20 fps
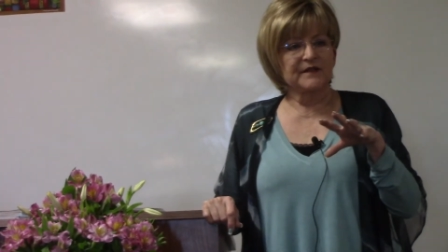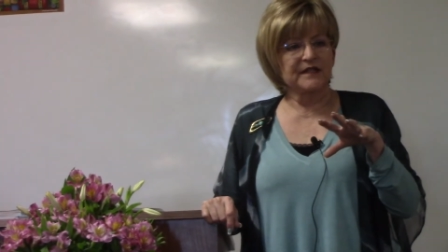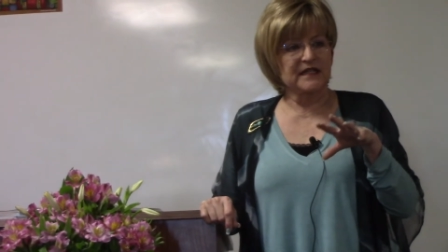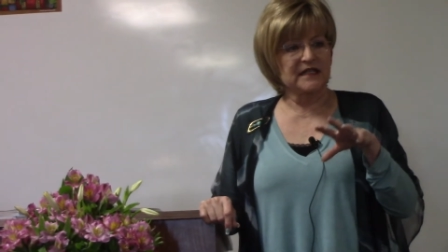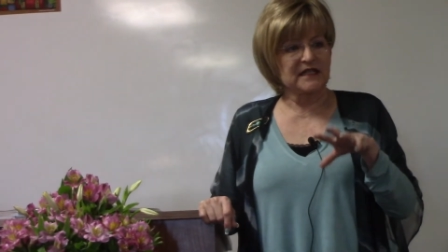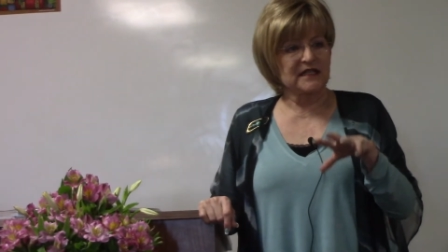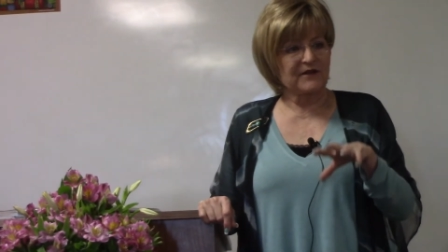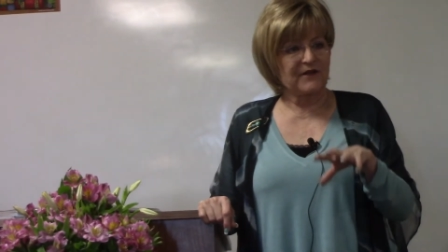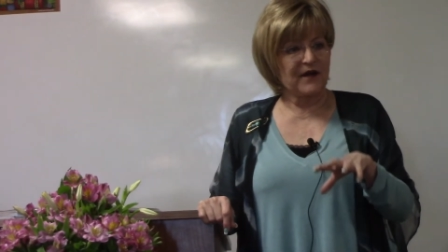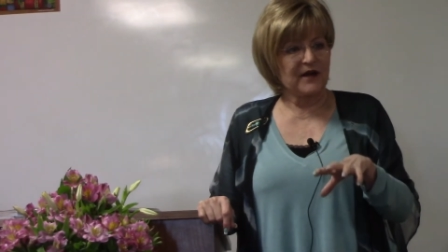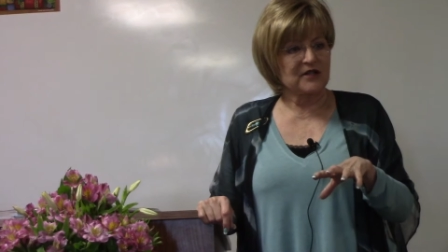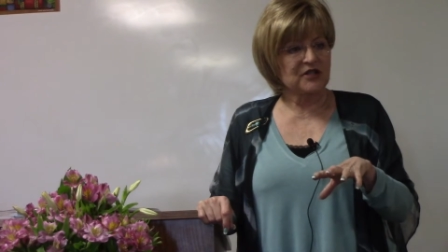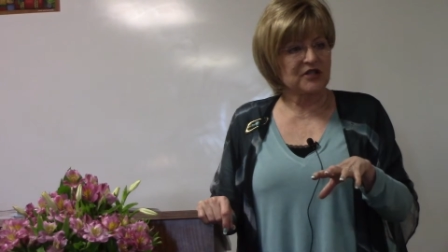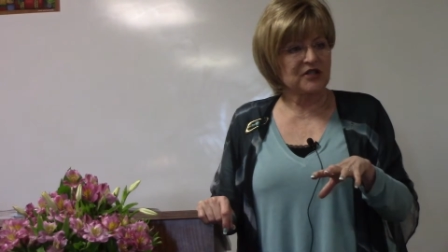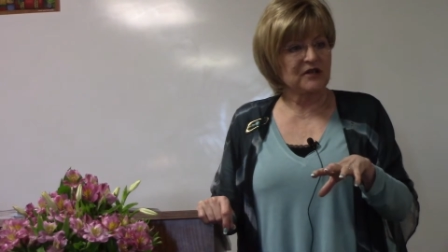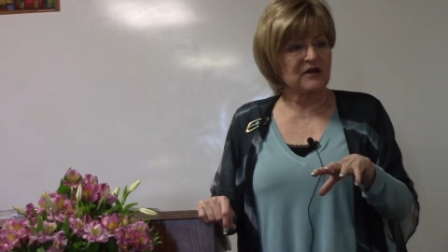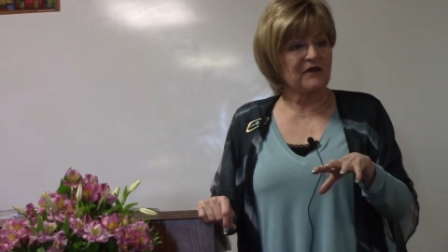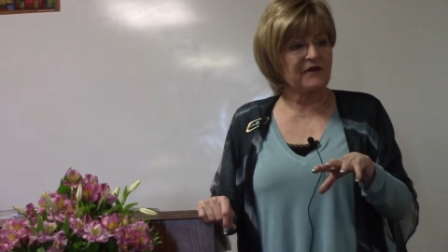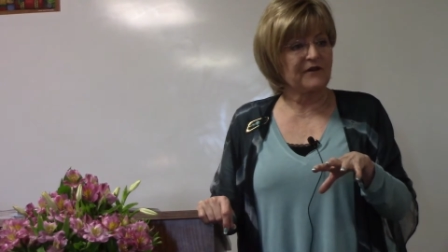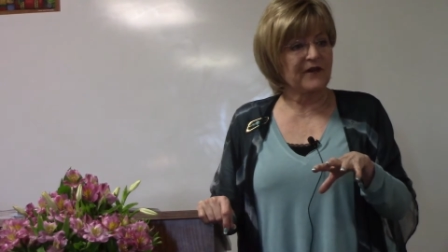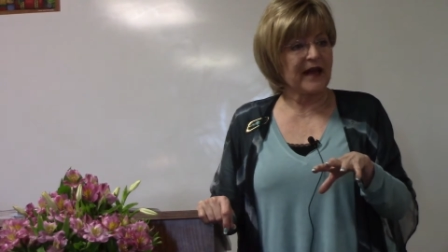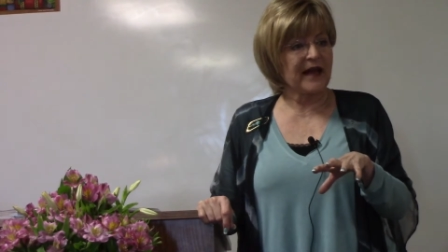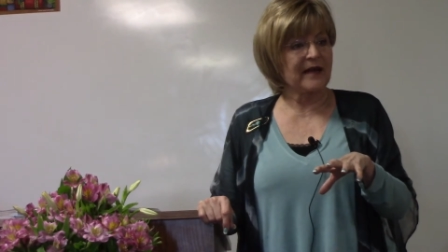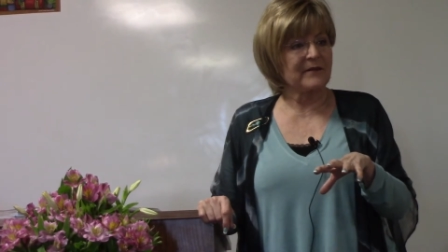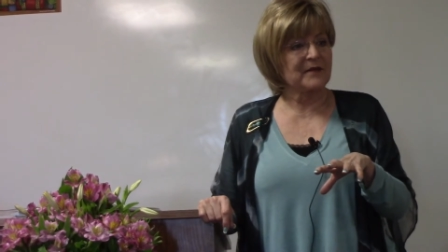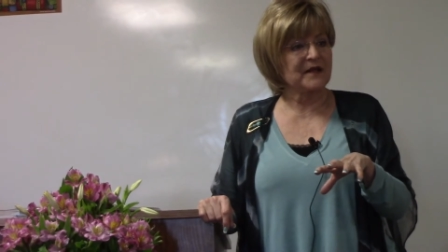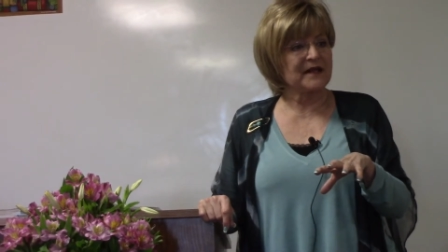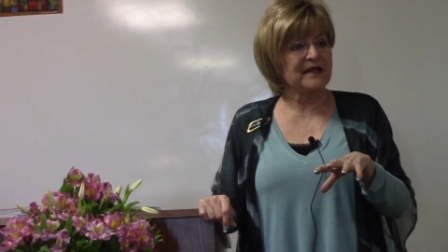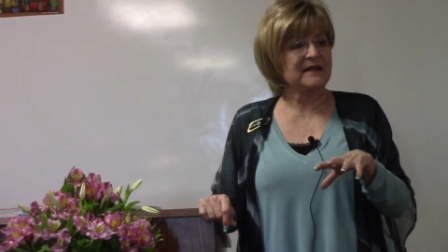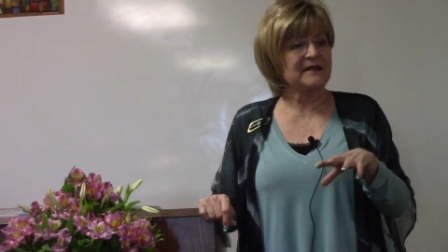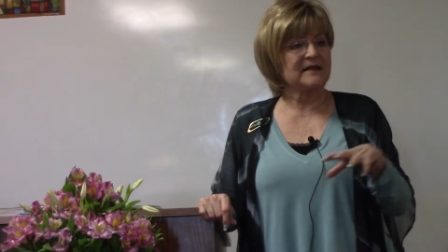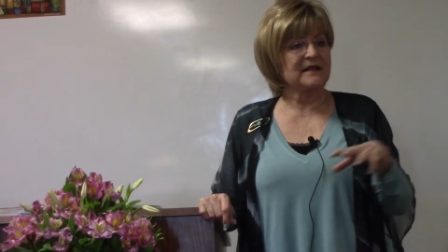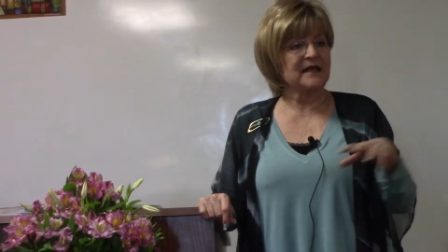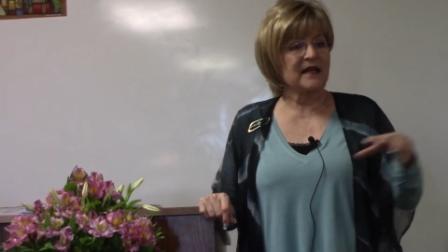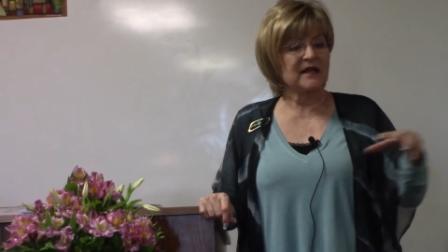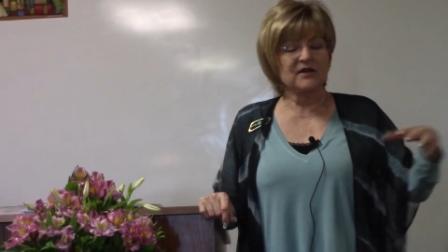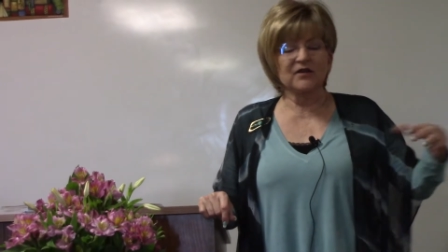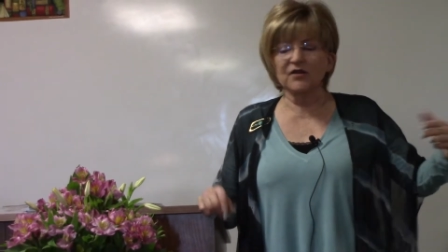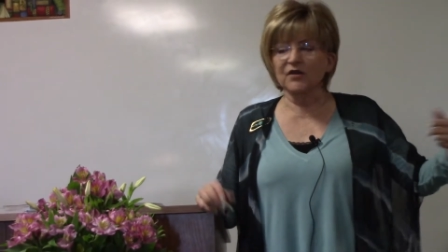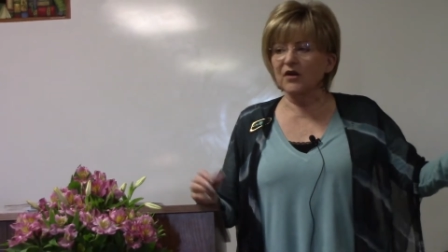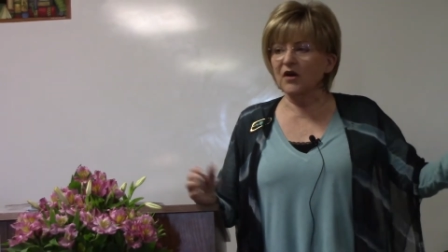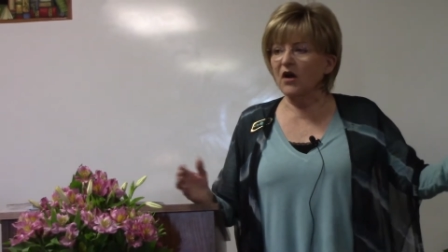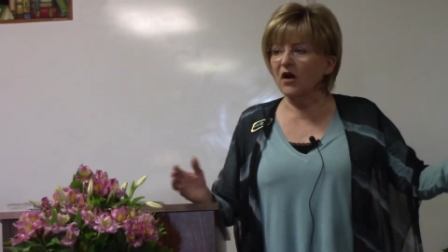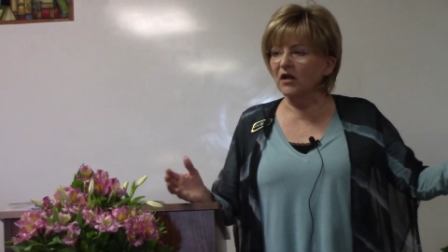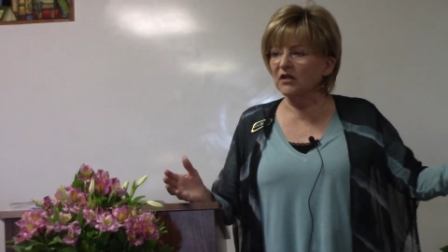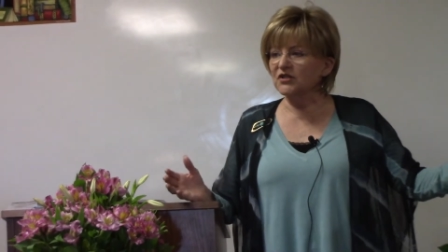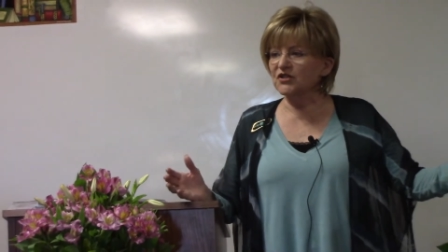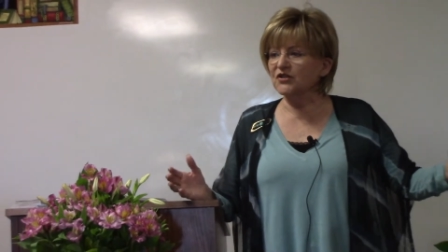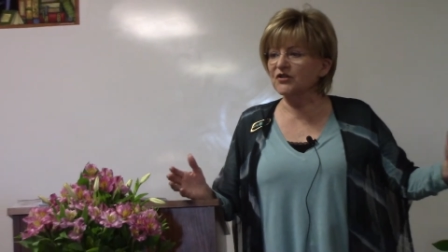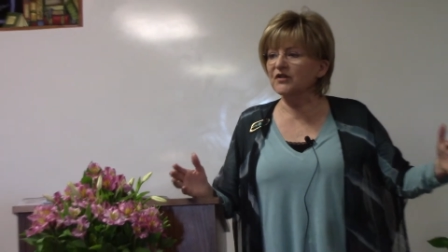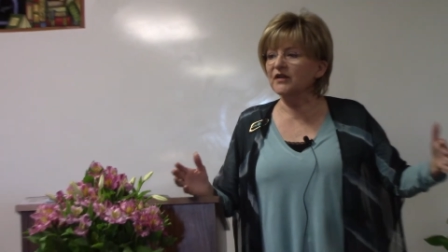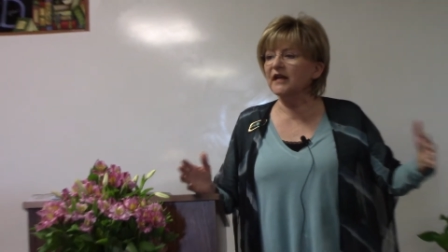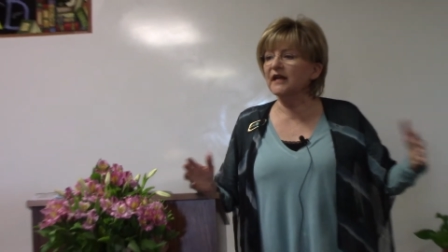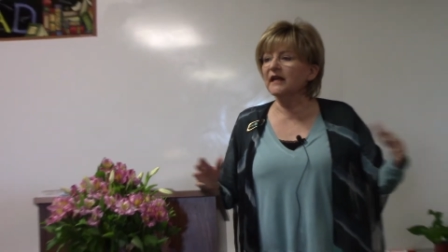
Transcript: dysfunctional families in your culture,